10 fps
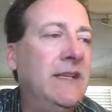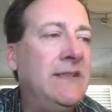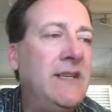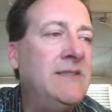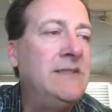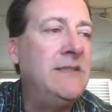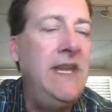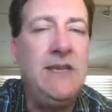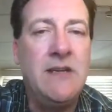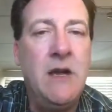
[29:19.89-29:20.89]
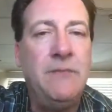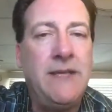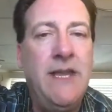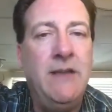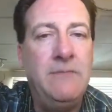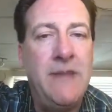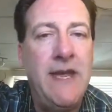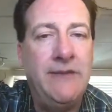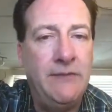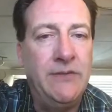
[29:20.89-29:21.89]
It doesn't take complicated
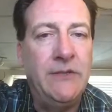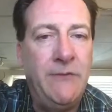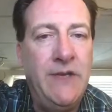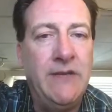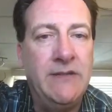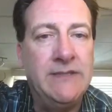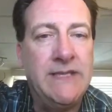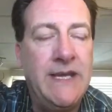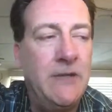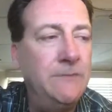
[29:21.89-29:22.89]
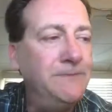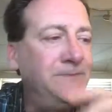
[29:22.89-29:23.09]
math to really figure this out.